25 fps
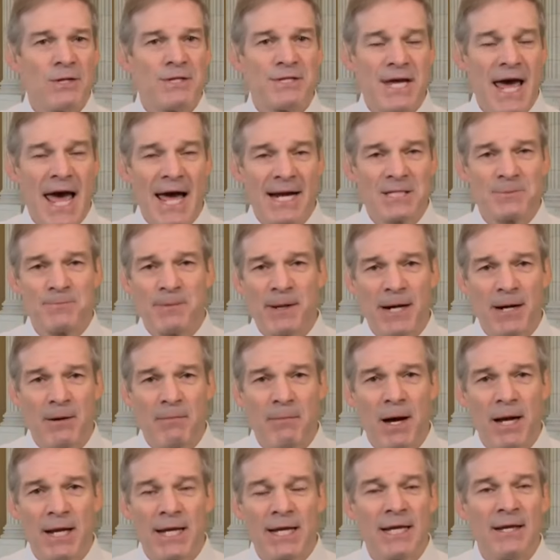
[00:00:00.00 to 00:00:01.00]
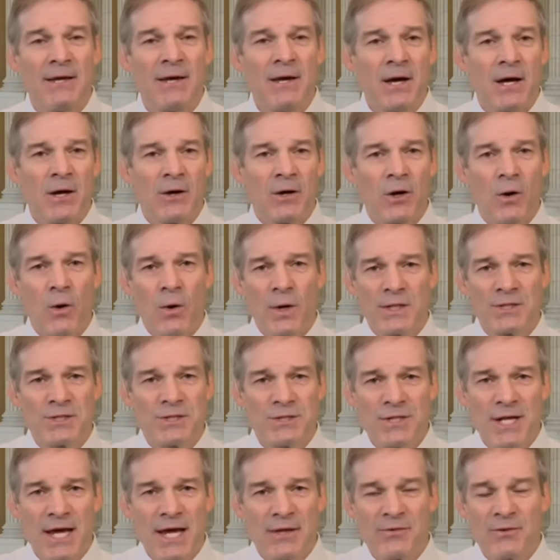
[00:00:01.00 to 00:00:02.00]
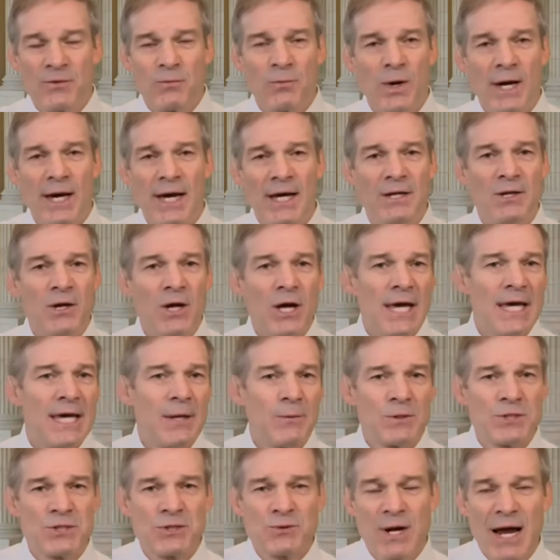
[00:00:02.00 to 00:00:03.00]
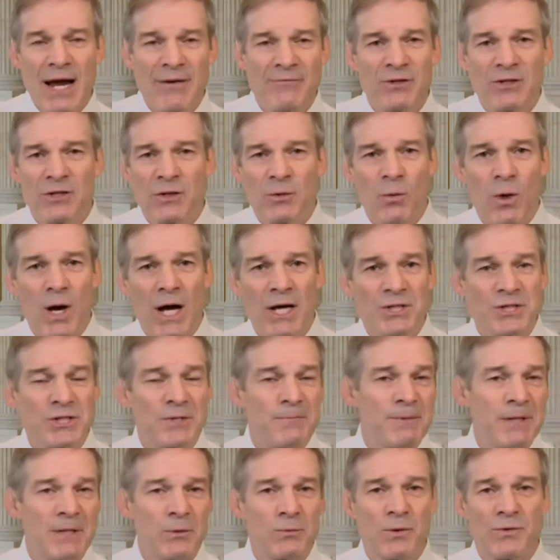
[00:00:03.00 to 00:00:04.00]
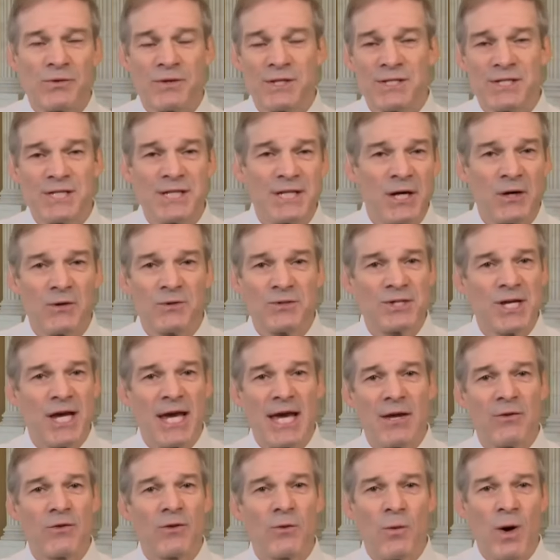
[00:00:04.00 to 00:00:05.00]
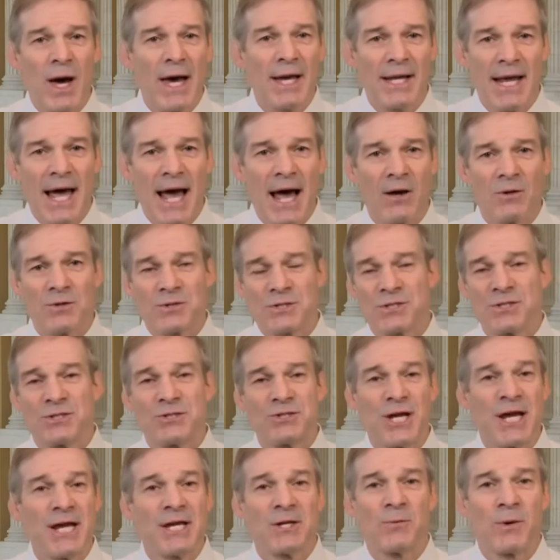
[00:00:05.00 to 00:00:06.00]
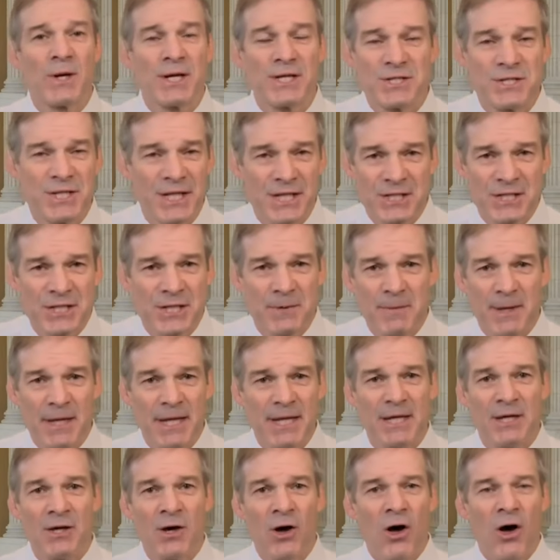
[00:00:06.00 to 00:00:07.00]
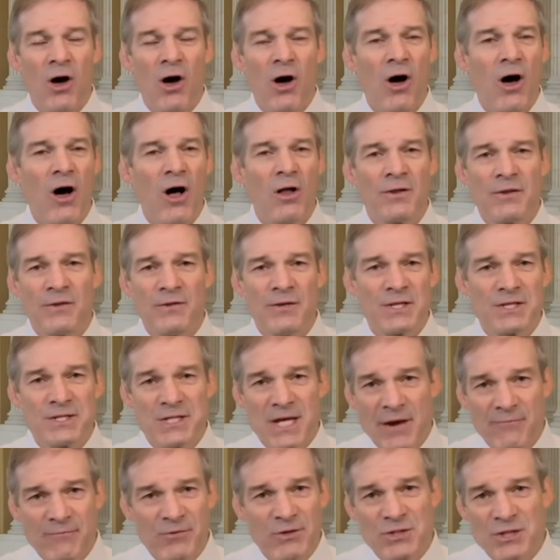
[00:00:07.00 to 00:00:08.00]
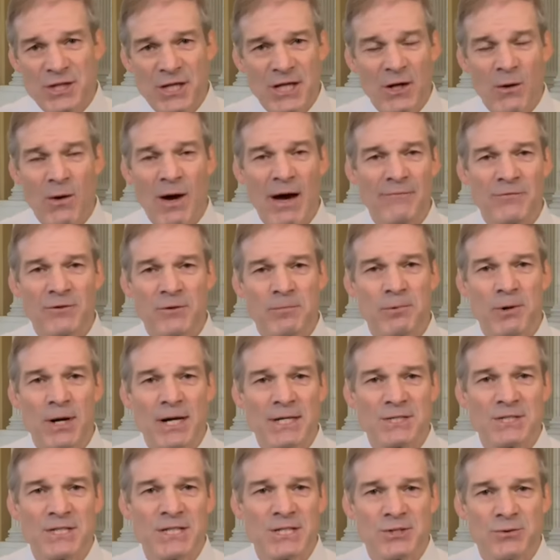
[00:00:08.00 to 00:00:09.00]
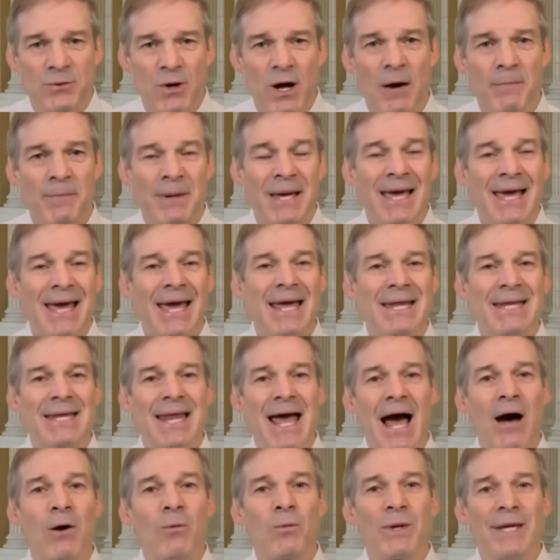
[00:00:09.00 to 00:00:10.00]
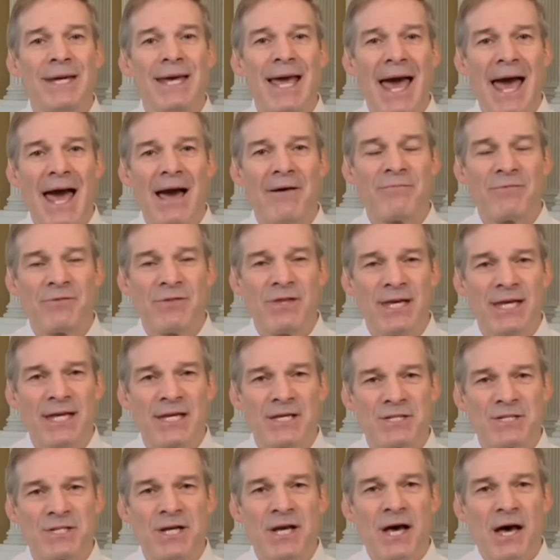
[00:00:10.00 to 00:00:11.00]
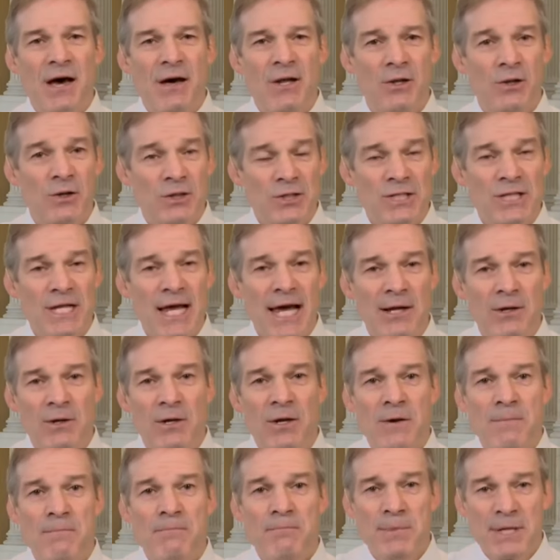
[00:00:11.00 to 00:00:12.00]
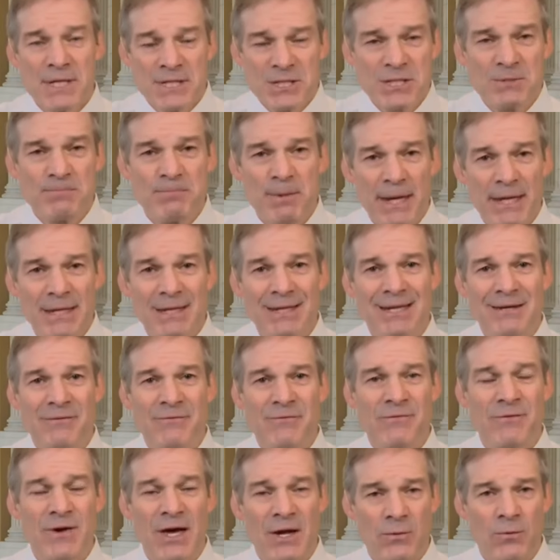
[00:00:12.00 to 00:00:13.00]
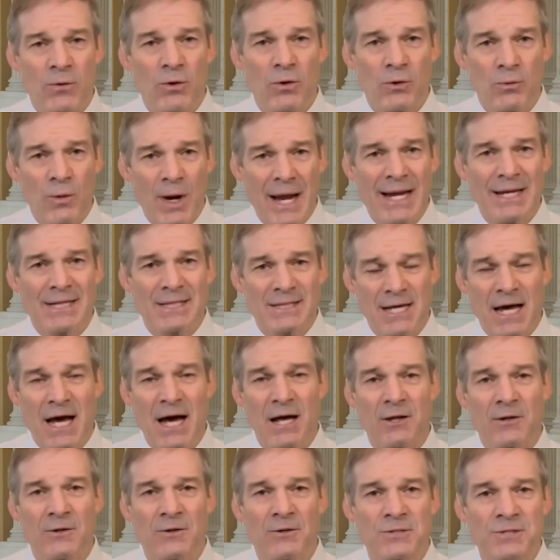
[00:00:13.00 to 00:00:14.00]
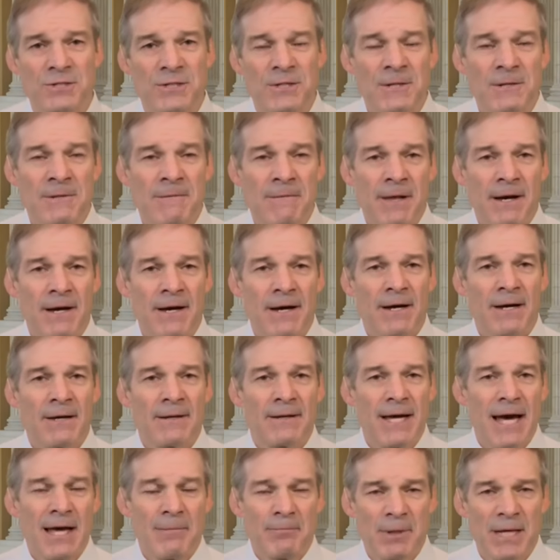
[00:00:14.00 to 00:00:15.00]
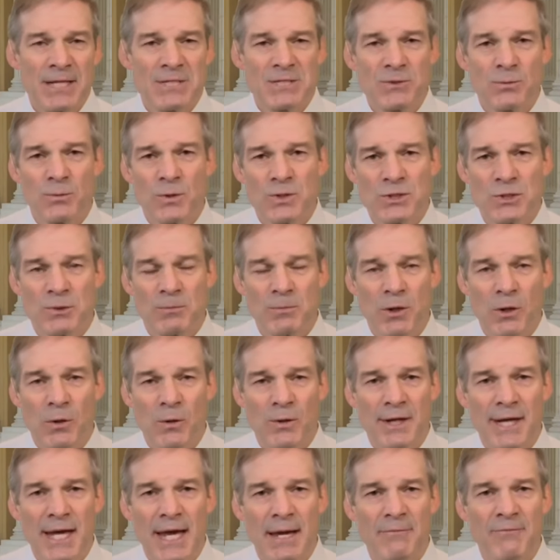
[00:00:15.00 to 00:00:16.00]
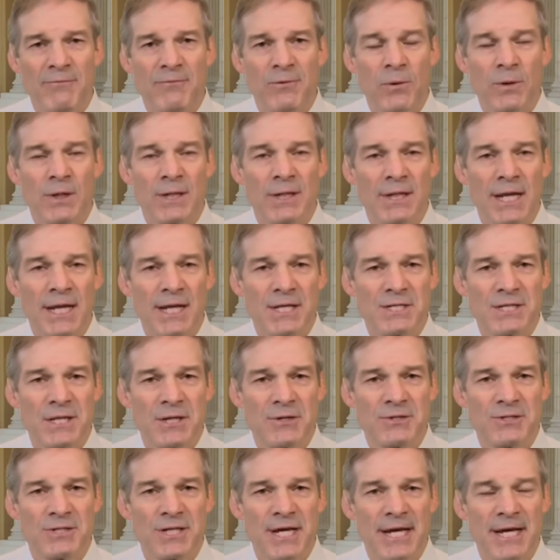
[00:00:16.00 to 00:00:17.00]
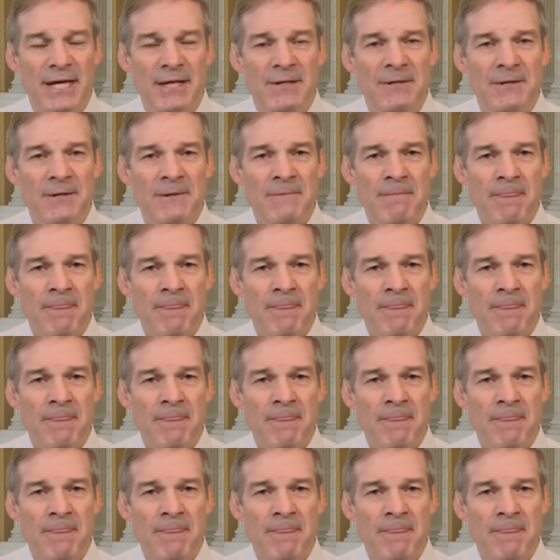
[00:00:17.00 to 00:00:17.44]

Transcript: Taxpayer money going to Nathan Wade. He was traveling to Washington to meet with the DOJ, the White House, the January 6th committee, all in this effort to go after President Trump. And now we have this. It looks like misspending federal grant dollars. God bless the whistleblower who came forward and let us understand